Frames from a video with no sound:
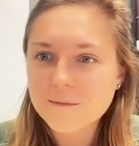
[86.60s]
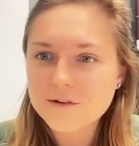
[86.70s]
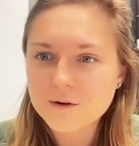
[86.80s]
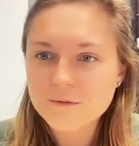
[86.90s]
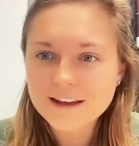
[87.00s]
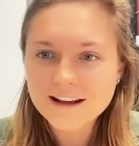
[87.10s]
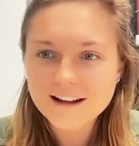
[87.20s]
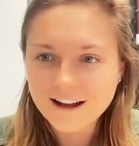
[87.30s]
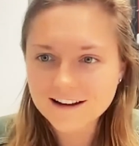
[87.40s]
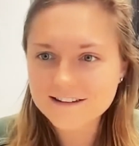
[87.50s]
So
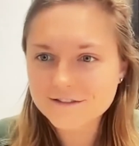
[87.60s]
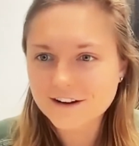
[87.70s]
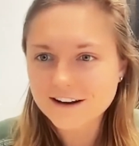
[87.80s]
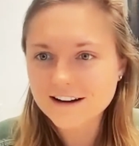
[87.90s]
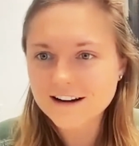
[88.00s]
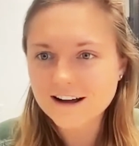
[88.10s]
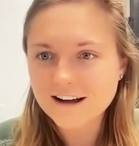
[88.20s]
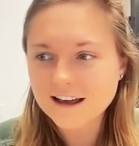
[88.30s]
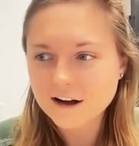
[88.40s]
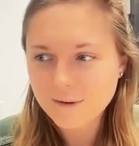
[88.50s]
lots of fun
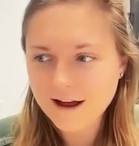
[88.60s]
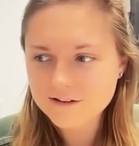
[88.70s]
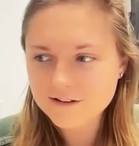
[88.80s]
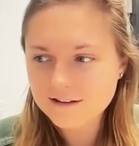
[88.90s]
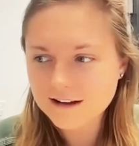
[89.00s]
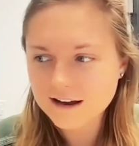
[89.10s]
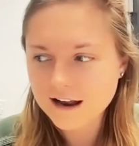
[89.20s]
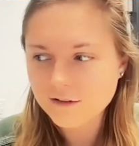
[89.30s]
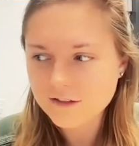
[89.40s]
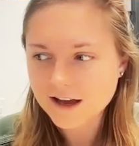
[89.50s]
interactions, and I
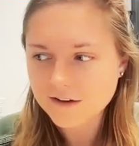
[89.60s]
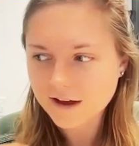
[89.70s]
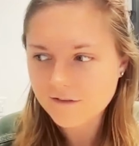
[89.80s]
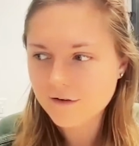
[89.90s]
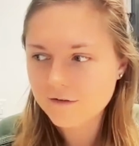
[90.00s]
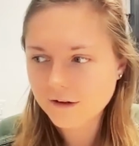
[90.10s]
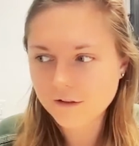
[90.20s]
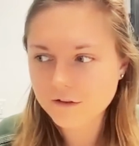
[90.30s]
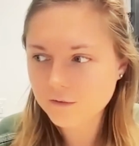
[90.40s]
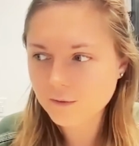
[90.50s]
don't think I've ever
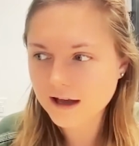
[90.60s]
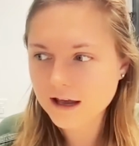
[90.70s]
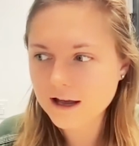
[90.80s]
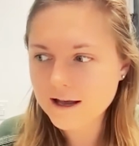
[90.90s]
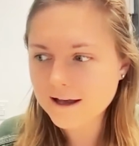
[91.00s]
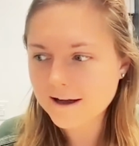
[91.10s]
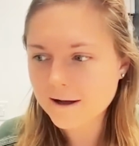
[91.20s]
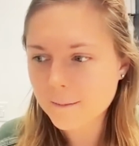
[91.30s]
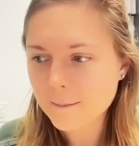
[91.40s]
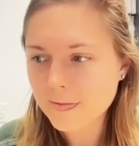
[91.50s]
felt this way
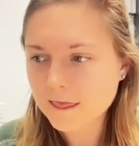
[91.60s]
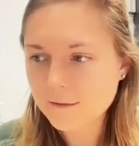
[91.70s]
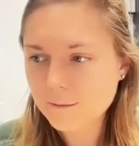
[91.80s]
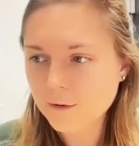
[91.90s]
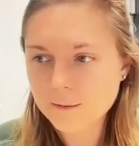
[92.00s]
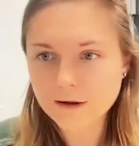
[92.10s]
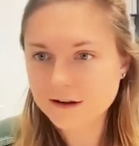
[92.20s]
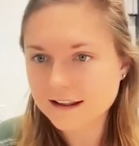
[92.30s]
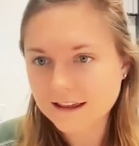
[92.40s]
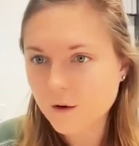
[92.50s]
when
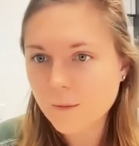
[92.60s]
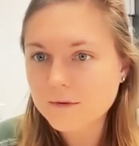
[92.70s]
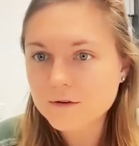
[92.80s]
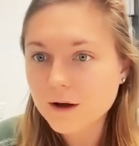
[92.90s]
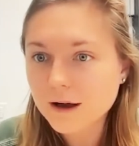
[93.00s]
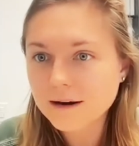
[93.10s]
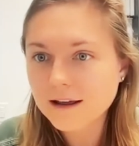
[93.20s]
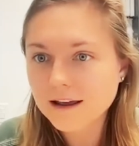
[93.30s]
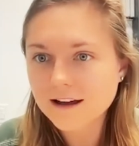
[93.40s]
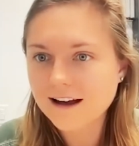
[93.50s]
building like a Web2
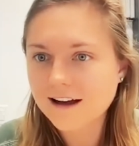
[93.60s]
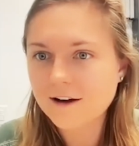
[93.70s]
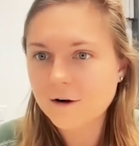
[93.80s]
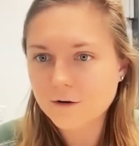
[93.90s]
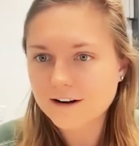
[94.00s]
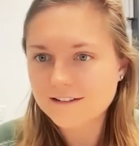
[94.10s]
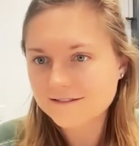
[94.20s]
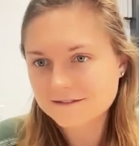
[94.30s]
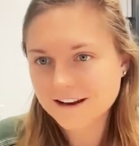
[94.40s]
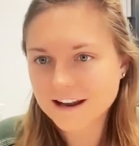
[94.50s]
company or
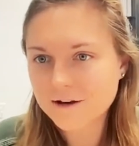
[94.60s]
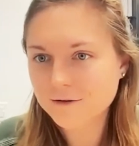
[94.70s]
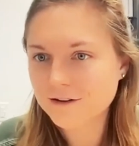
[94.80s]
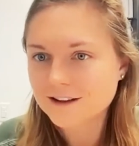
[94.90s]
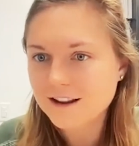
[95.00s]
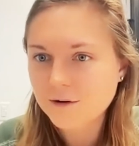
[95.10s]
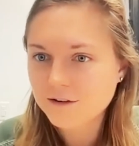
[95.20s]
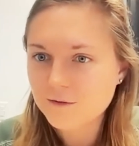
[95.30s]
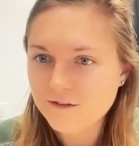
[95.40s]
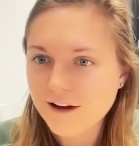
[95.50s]
an ecosystem that
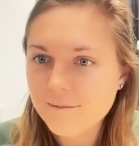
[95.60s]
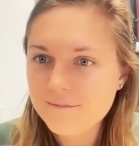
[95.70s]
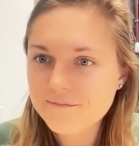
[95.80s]
wasn't ReFi.